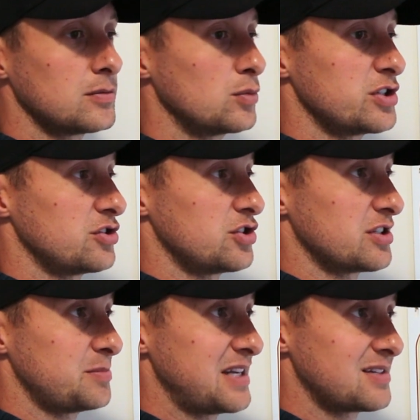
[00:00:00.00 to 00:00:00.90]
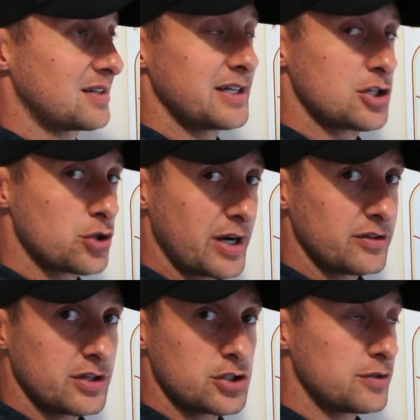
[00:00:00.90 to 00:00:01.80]
which is just basically a
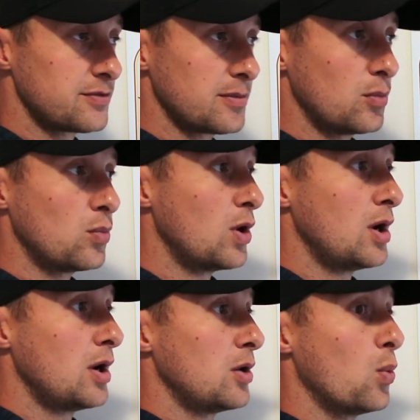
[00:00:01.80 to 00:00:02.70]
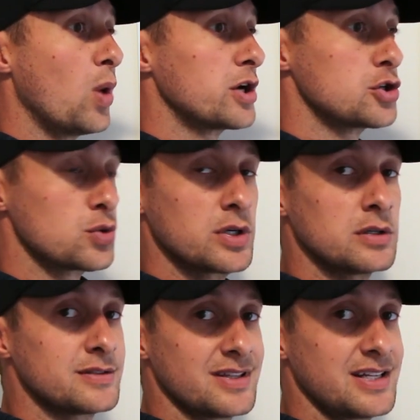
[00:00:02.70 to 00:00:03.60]
transition from 1
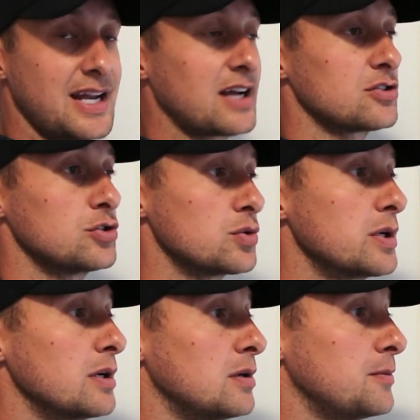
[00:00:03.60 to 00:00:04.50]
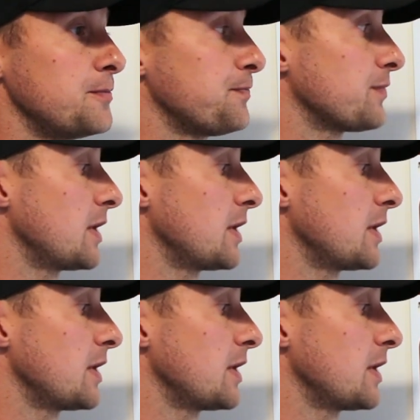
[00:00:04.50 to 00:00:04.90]
drill to the next drill,